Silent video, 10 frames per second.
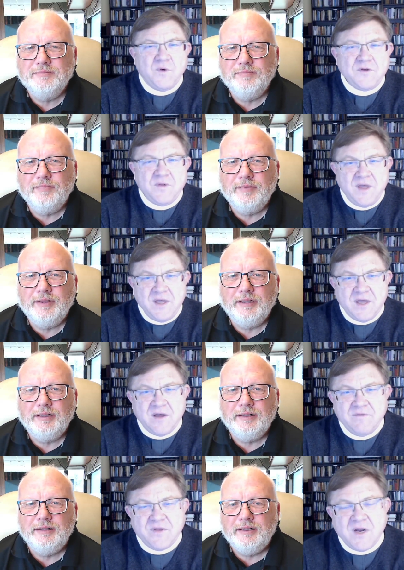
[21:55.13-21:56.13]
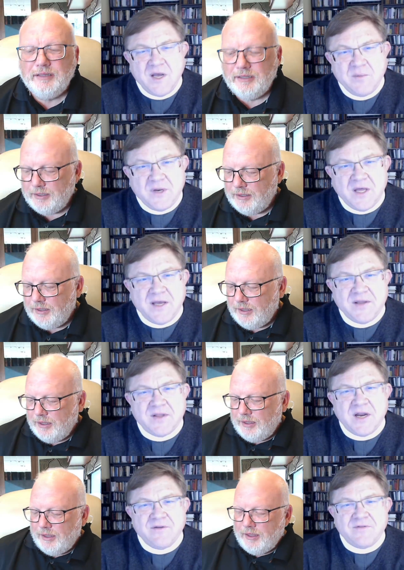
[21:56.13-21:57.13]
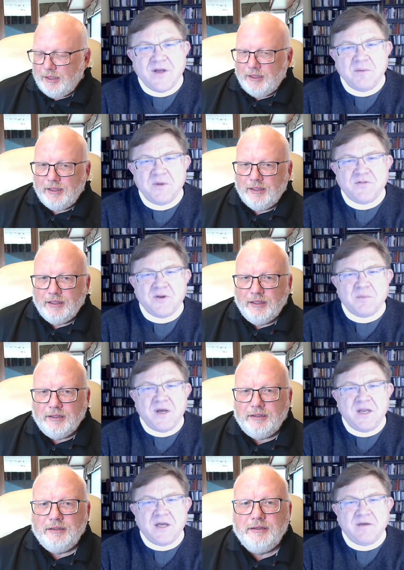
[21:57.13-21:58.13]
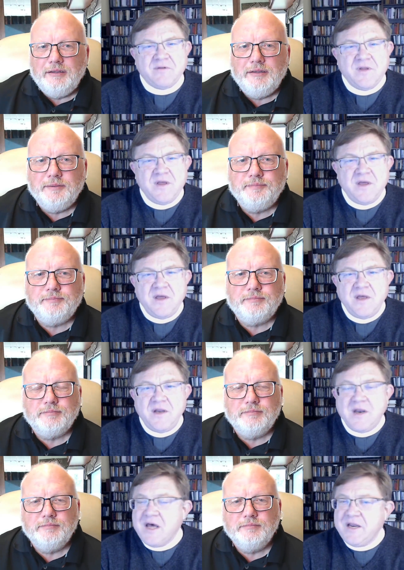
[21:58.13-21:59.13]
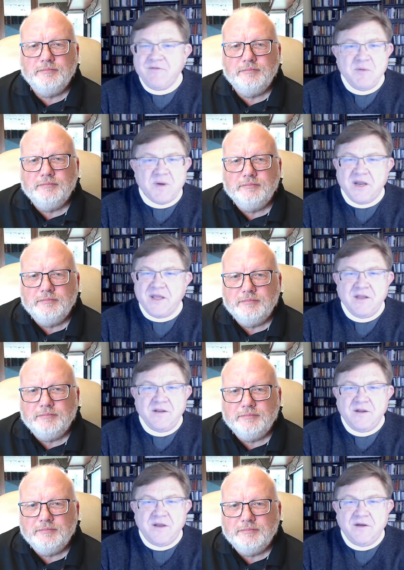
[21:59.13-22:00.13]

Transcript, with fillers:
Speaker 1: What do they have that I would like, that I find missing in my life? Not everybody